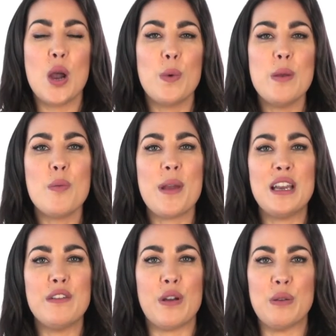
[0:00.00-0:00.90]
we will
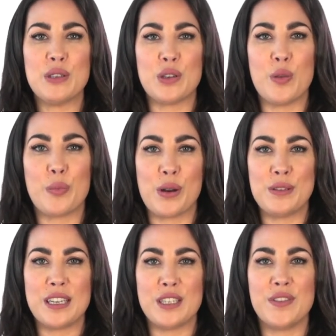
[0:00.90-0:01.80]
mainly focus on the
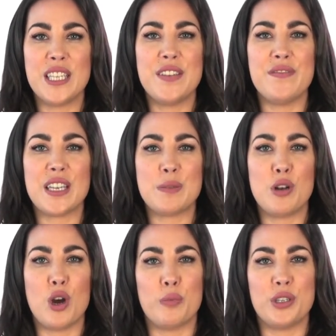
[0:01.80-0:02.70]
process of this
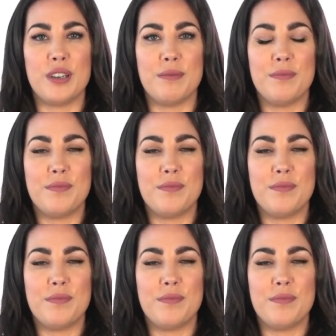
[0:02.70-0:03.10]
investment option.